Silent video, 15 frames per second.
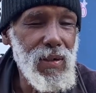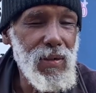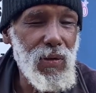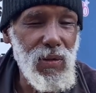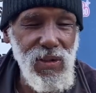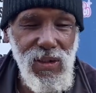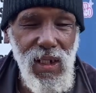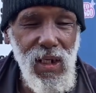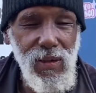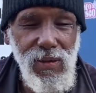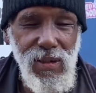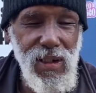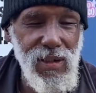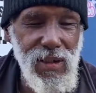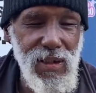Cause they'll
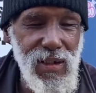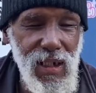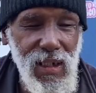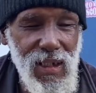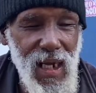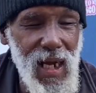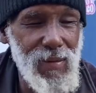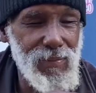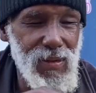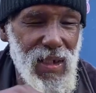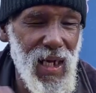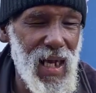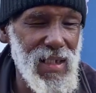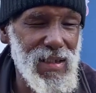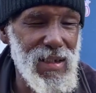listen. They con-
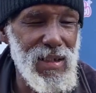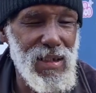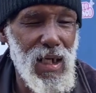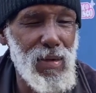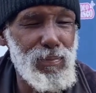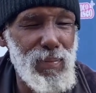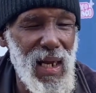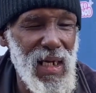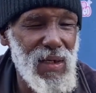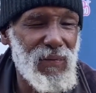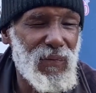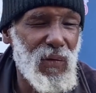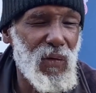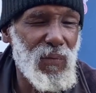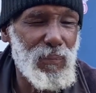constantly come back and
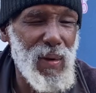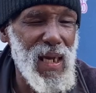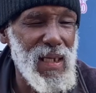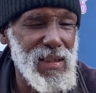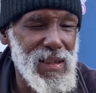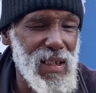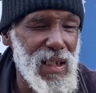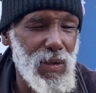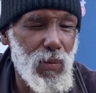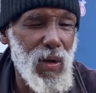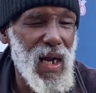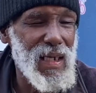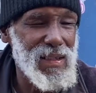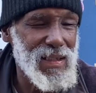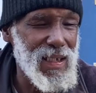forth past here where
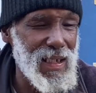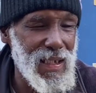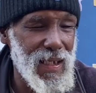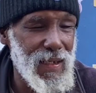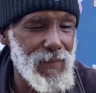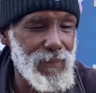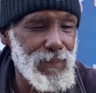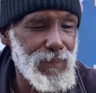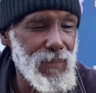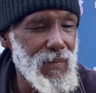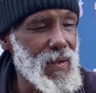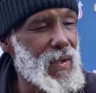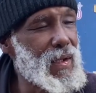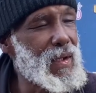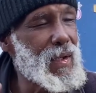I stay at,
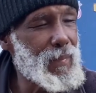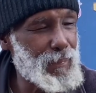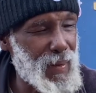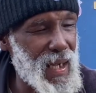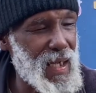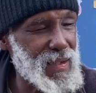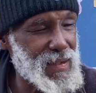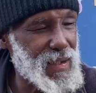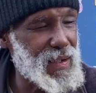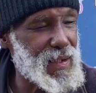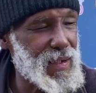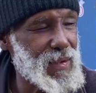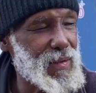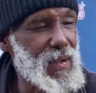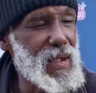past
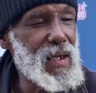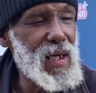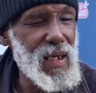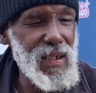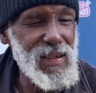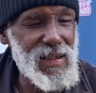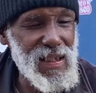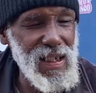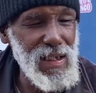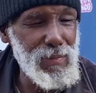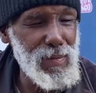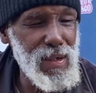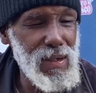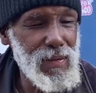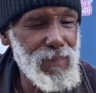here, and see
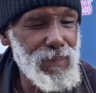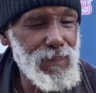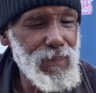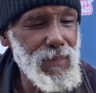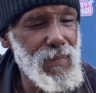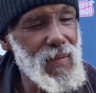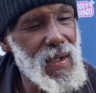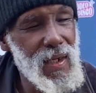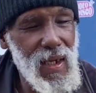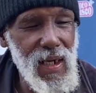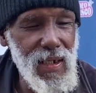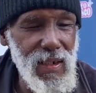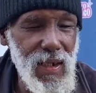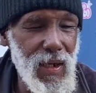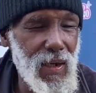me,
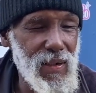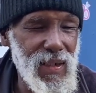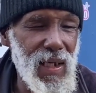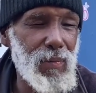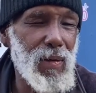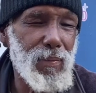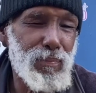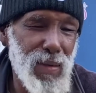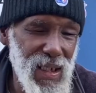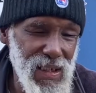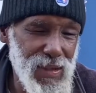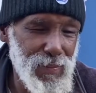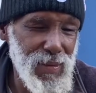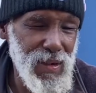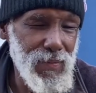and uh, they will
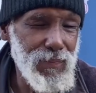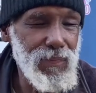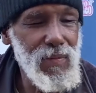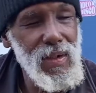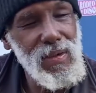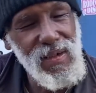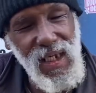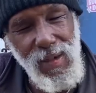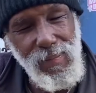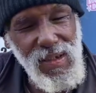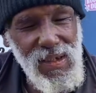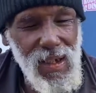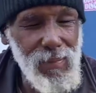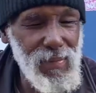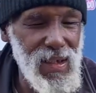bless me, tell me
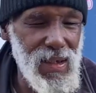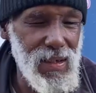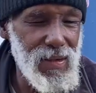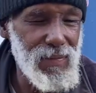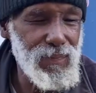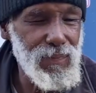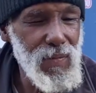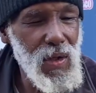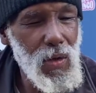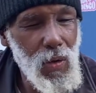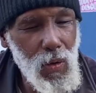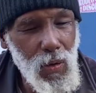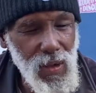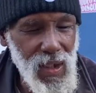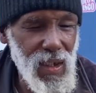something to eat,
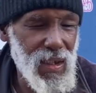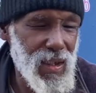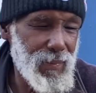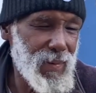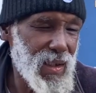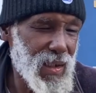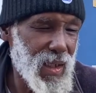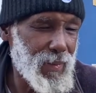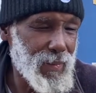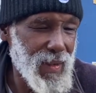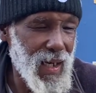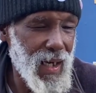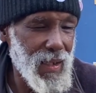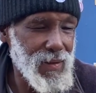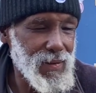or they'll give me a couple
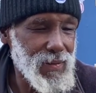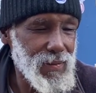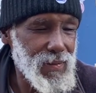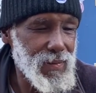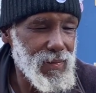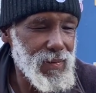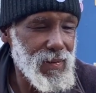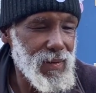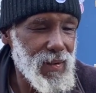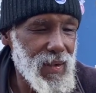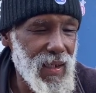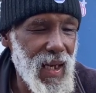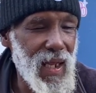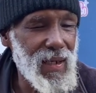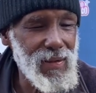dollars
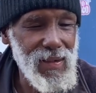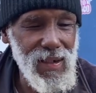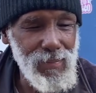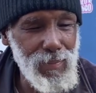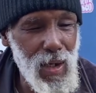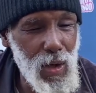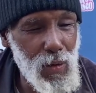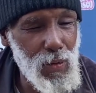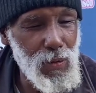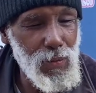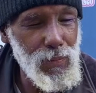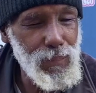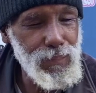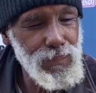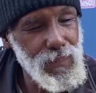and I have to get my own.